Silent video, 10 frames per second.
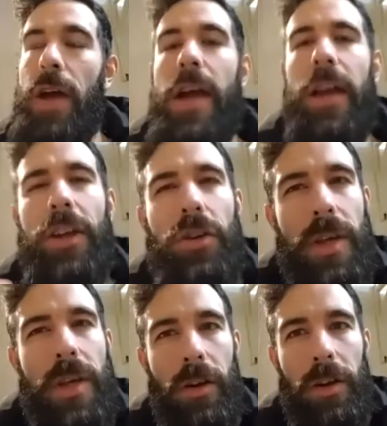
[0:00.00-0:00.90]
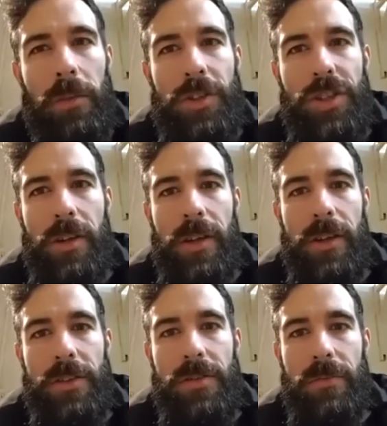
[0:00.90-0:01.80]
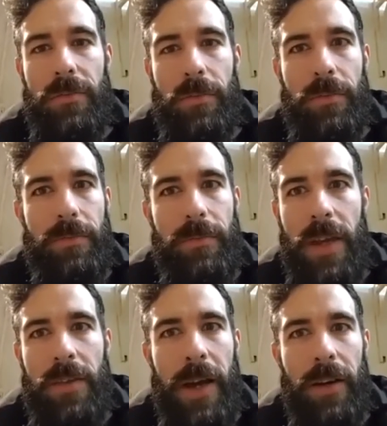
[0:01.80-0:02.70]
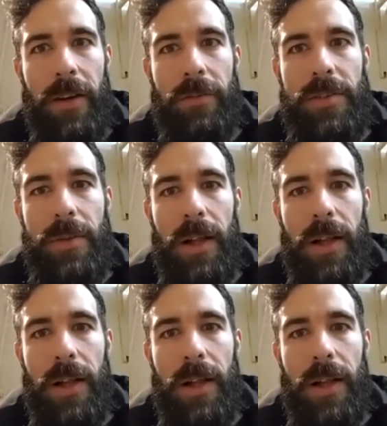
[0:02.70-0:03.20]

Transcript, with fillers: Can you hear all the machinery that's in the background as well?